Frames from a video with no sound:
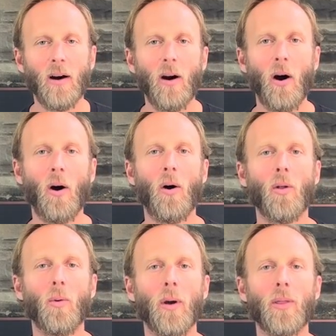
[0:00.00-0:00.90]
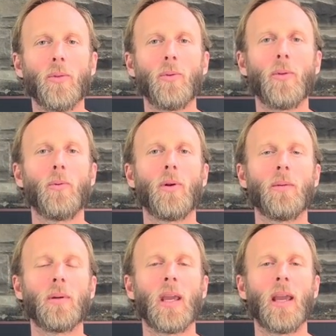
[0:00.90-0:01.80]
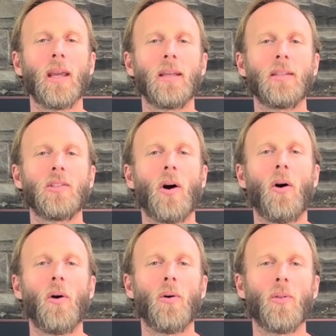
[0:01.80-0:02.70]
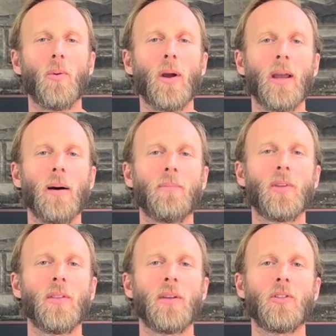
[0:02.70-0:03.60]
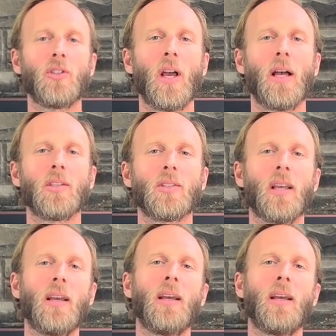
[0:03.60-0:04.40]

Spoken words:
all the way through the rib cage, all the way up to the chest.